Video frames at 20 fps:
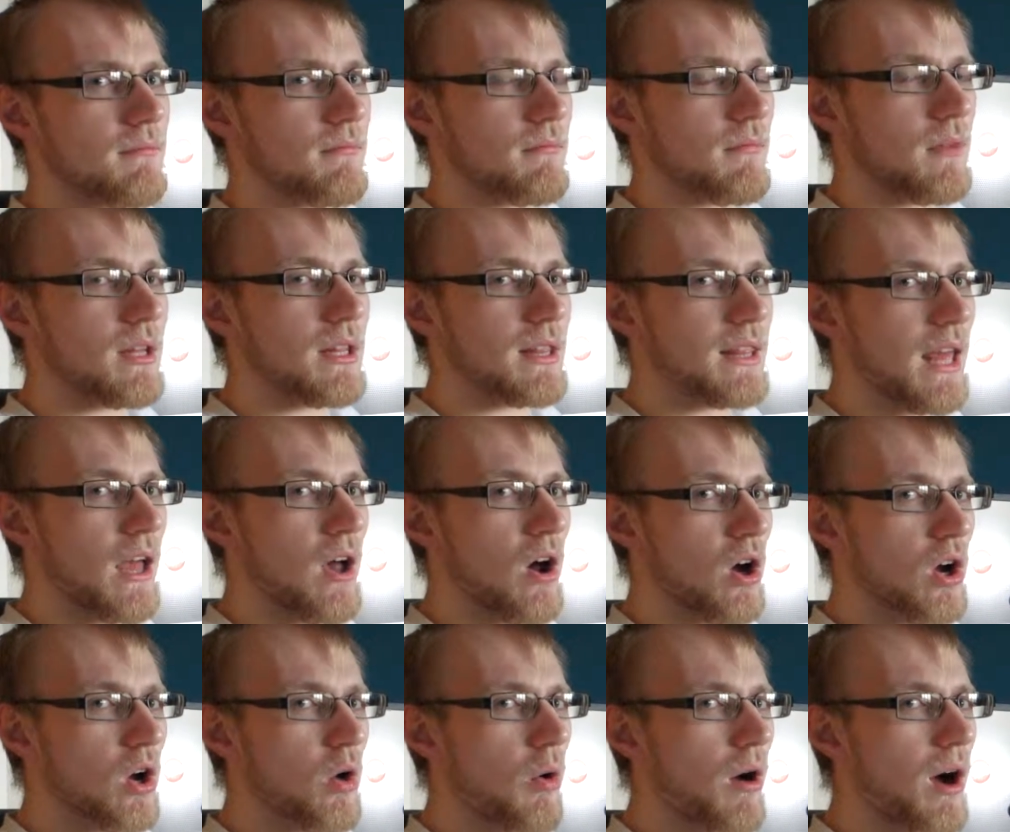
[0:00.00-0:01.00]
Like, they are
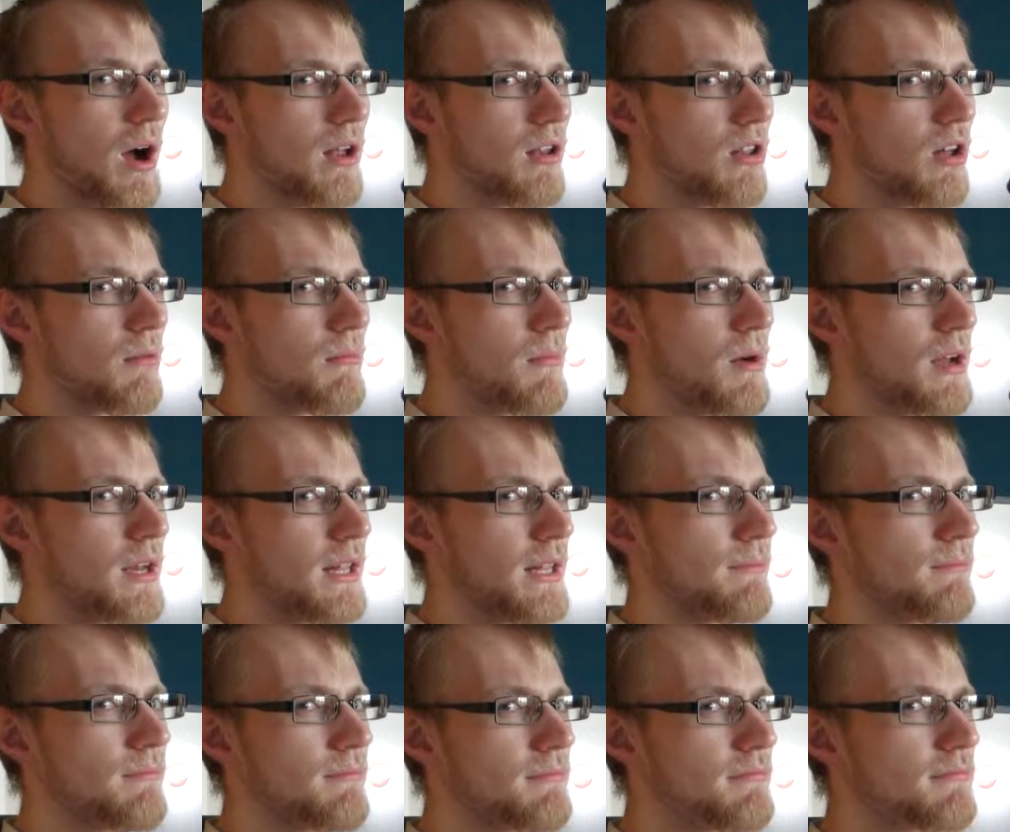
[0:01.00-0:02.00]
quite a lot of money
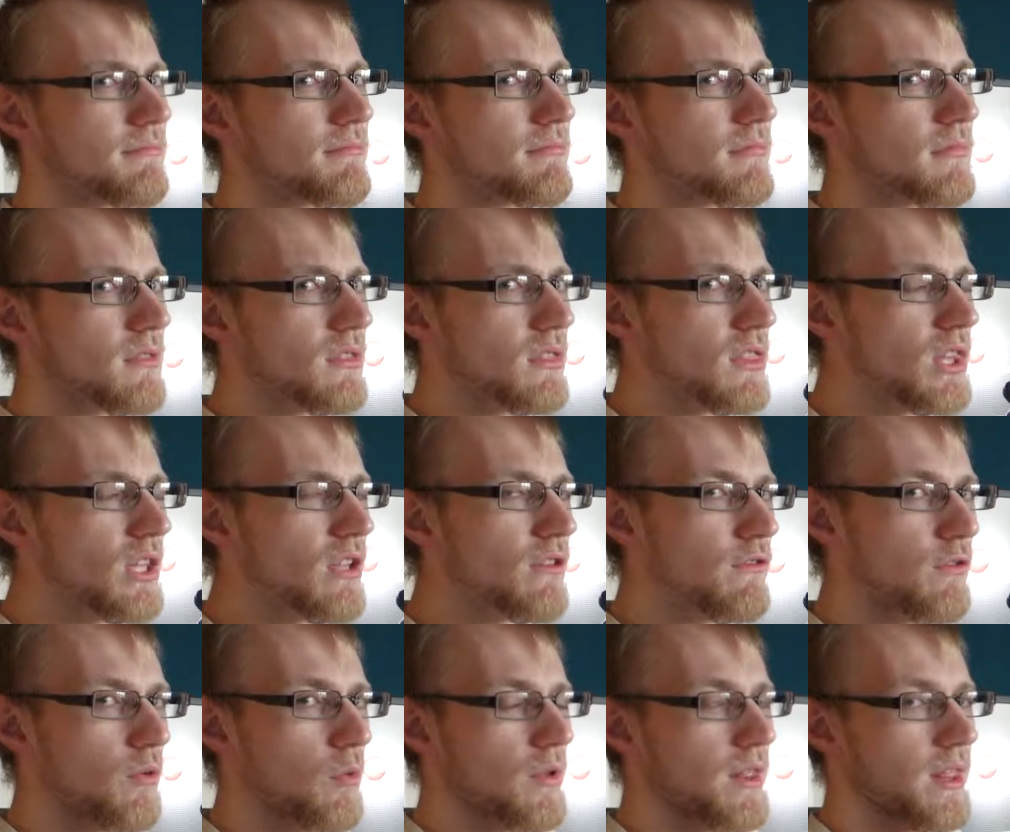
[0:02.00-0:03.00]

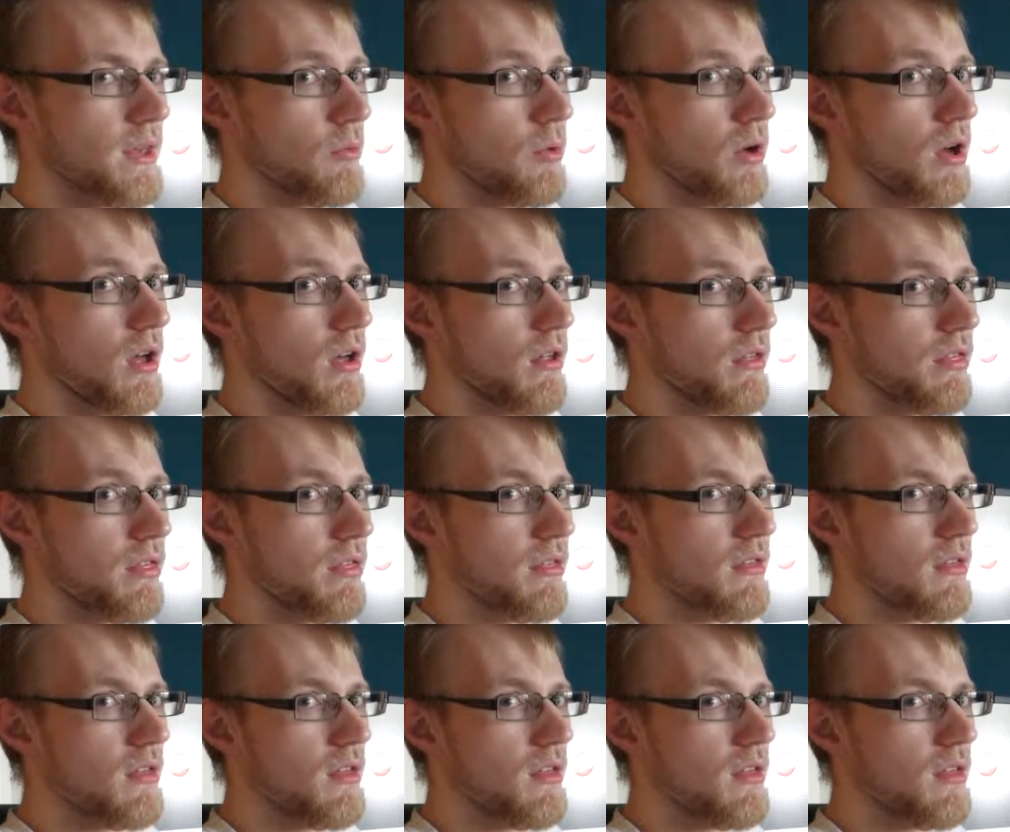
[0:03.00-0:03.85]
for what they're worth,